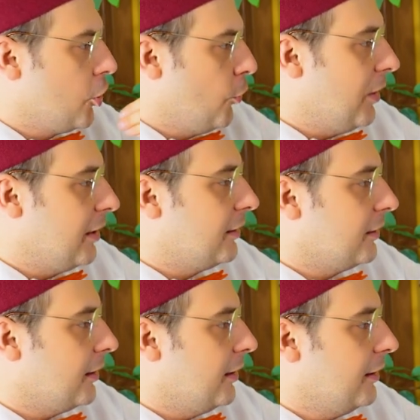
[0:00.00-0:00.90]
where is it?
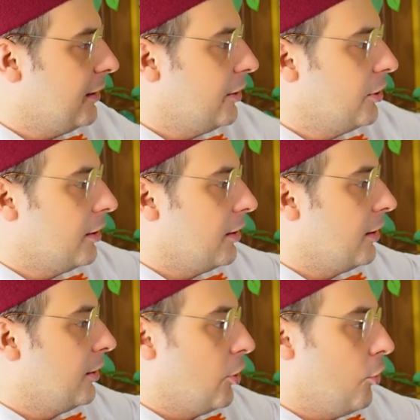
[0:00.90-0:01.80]
Here?
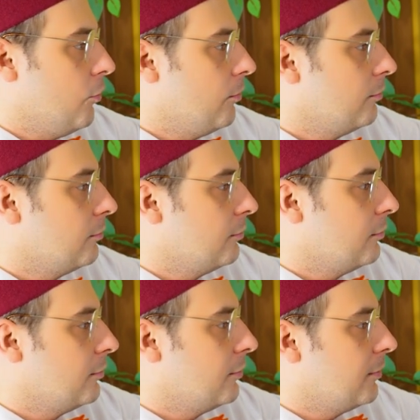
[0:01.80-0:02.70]
No.
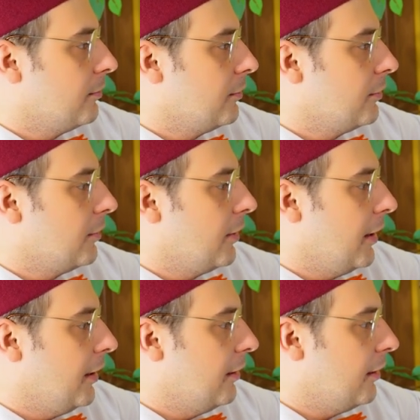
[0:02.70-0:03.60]

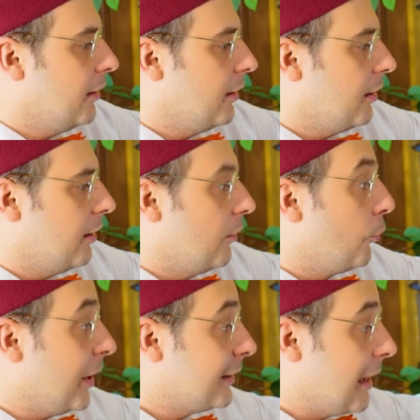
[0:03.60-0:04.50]
Here.
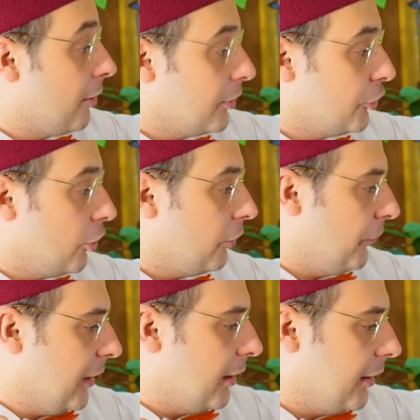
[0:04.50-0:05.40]
Write down your
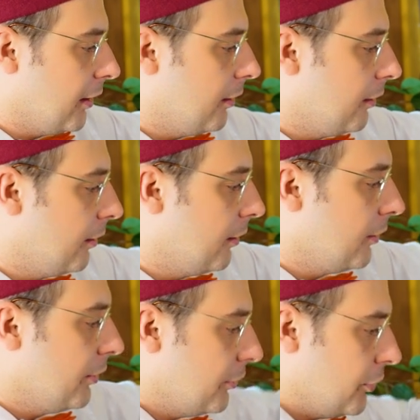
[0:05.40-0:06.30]
fingering.
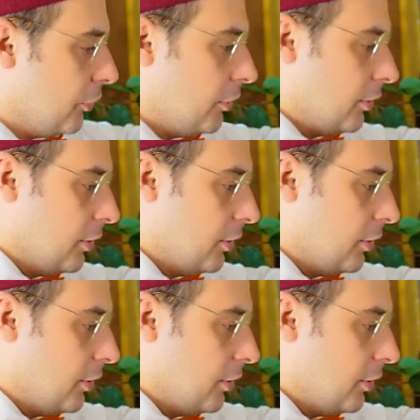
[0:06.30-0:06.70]
So